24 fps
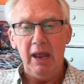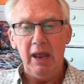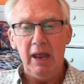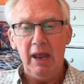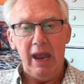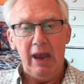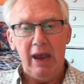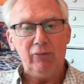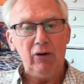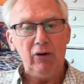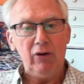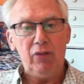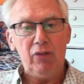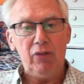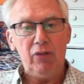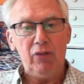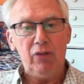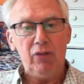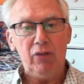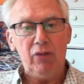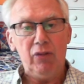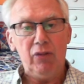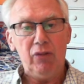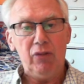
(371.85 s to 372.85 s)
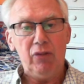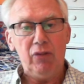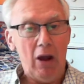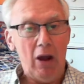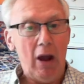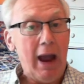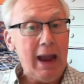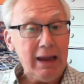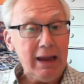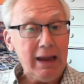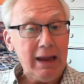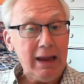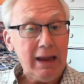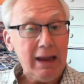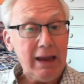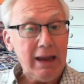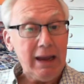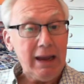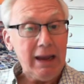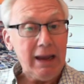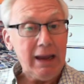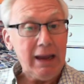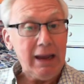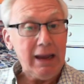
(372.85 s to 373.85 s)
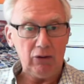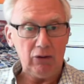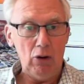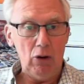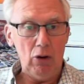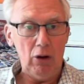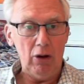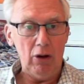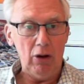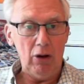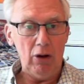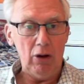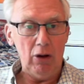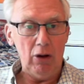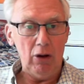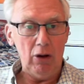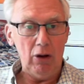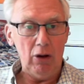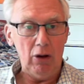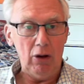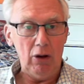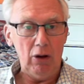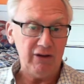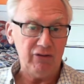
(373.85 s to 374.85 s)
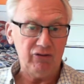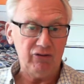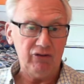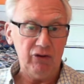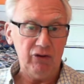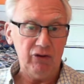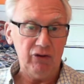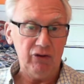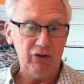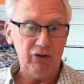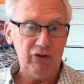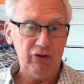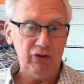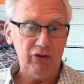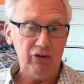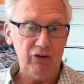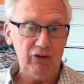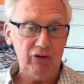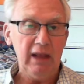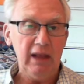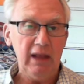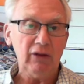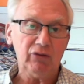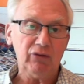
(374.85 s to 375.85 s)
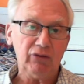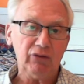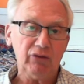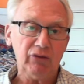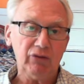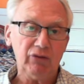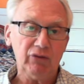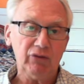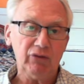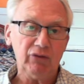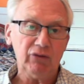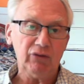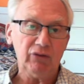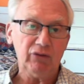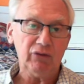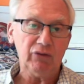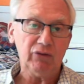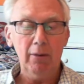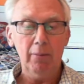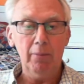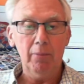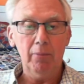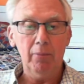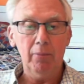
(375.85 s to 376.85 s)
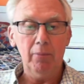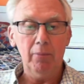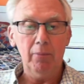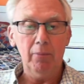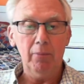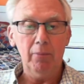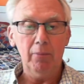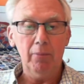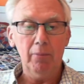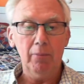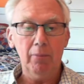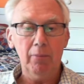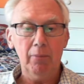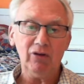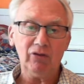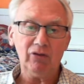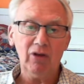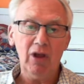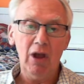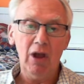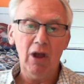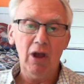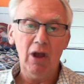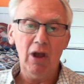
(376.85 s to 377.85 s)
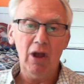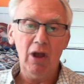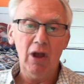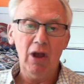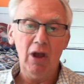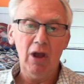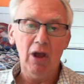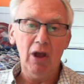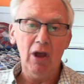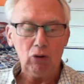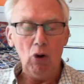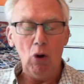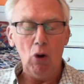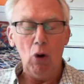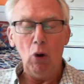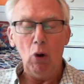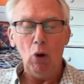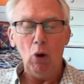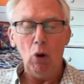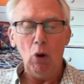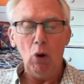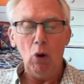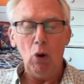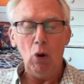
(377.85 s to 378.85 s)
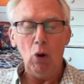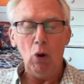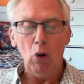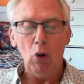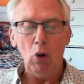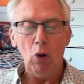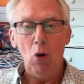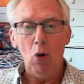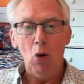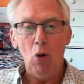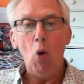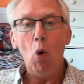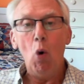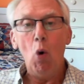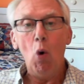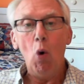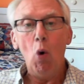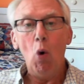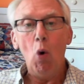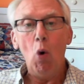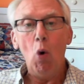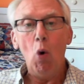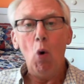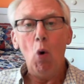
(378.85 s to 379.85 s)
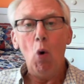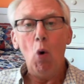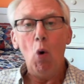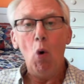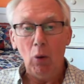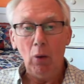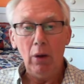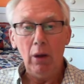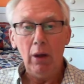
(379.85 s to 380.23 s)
every item that gets a cost attached to it is the same item, such as Coca-Cola, oil,